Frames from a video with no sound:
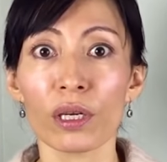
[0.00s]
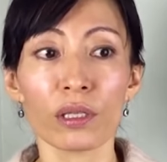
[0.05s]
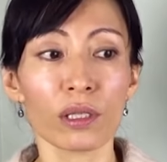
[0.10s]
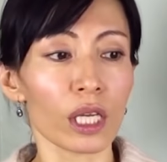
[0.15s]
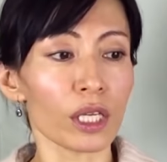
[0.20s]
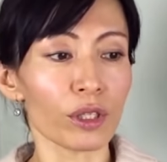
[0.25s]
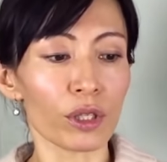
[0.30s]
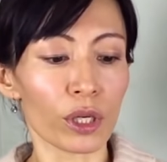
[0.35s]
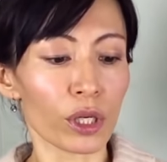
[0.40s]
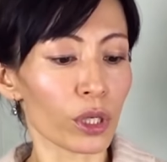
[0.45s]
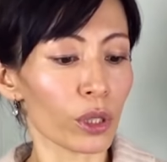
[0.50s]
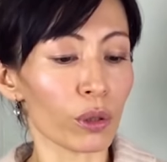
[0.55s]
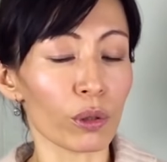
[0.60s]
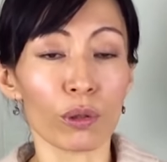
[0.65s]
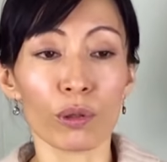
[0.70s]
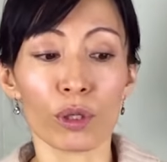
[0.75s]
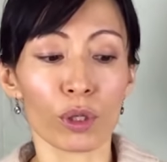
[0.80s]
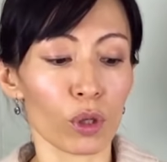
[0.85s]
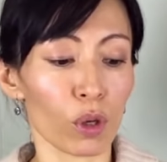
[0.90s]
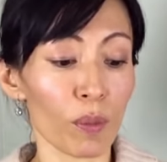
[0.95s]
Such a
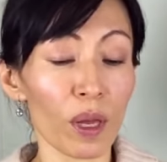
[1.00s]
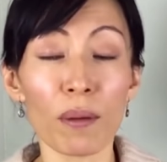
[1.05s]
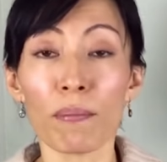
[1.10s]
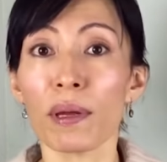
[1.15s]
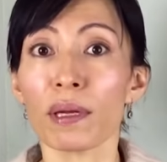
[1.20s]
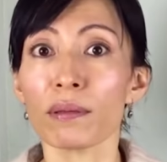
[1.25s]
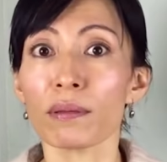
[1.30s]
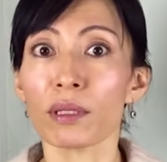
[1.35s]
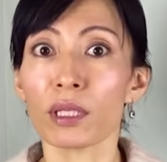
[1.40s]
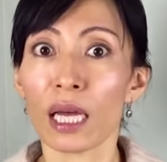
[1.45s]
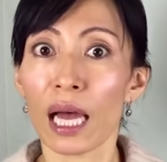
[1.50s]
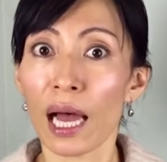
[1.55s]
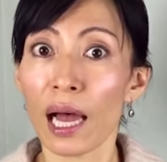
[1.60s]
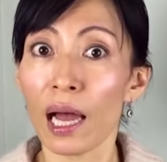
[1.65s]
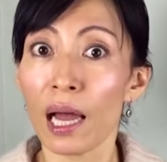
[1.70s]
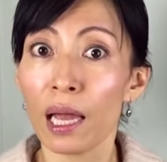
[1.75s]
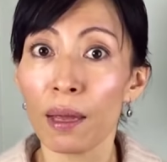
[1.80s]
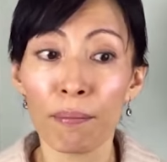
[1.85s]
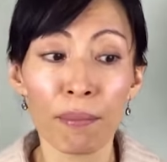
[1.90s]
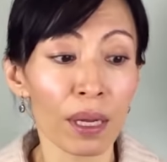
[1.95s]
huge commitment,
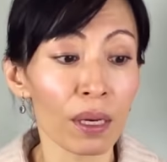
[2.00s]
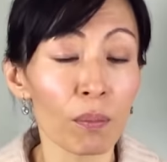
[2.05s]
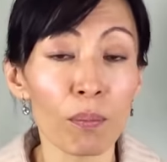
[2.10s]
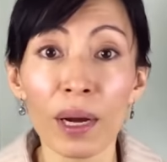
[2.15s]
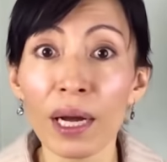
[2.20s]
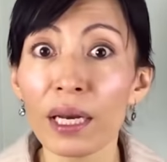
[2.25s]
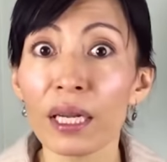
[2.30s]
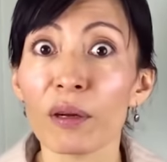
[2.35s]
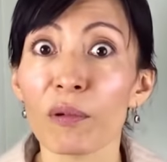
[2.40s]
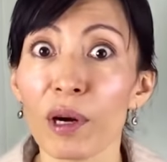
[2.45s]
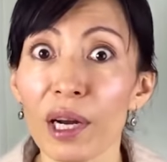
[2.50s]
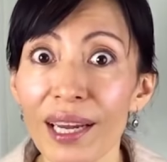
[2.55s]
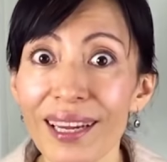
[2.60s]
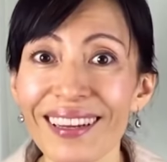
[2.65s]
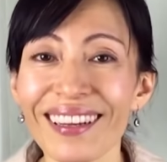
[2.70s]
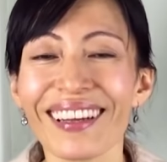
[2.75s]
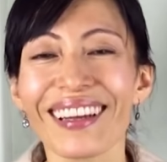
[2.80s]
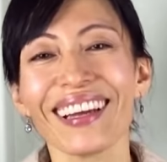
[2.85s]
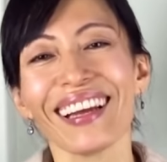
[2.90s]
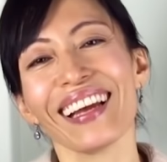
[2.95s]
time and money,
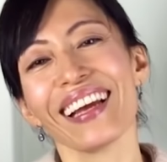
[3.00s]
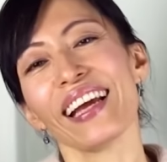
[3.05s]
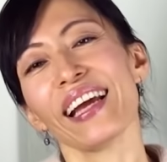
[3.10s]
right?